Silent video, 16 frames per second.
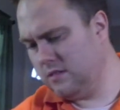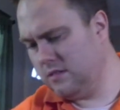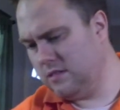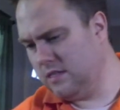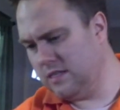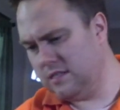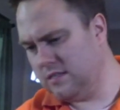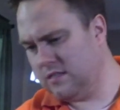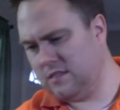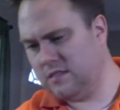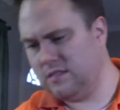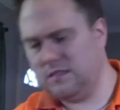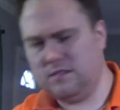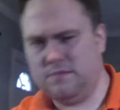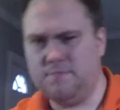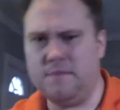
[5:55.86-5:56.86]
it's
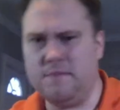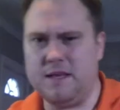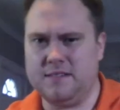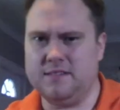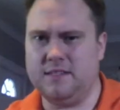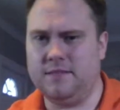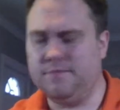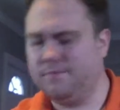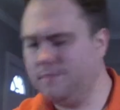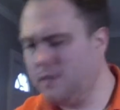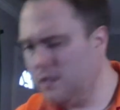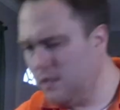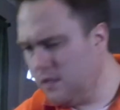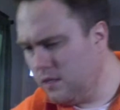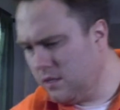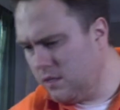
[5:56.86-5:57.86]
messy.
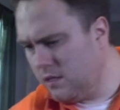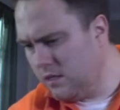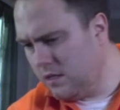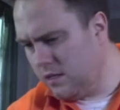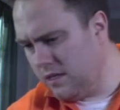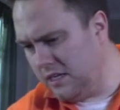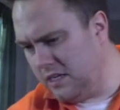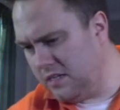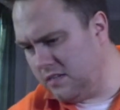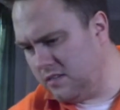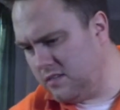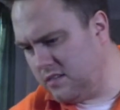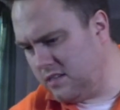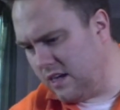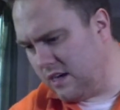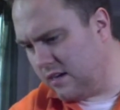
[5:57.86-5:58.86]
Yields
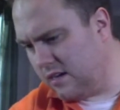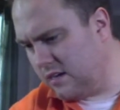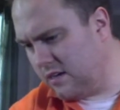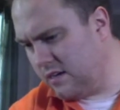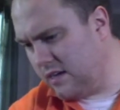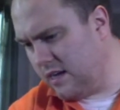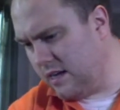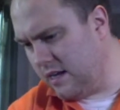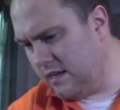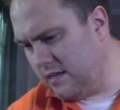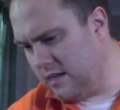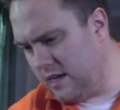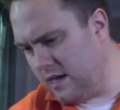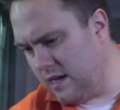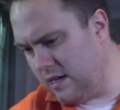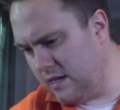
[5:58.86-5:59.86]
suck, and
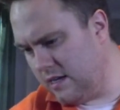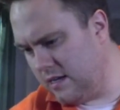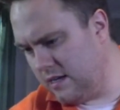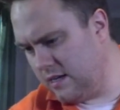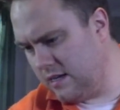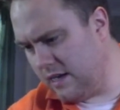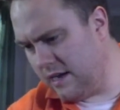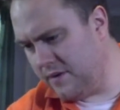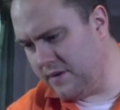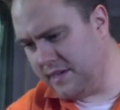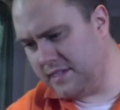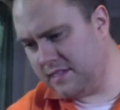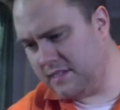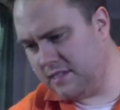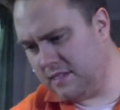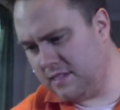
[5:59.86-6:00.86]

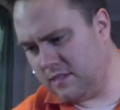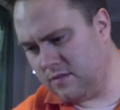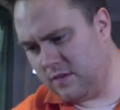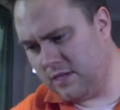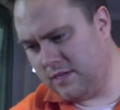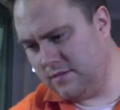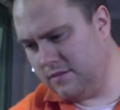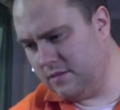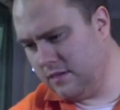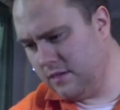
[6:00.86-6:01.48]
anyways, this one,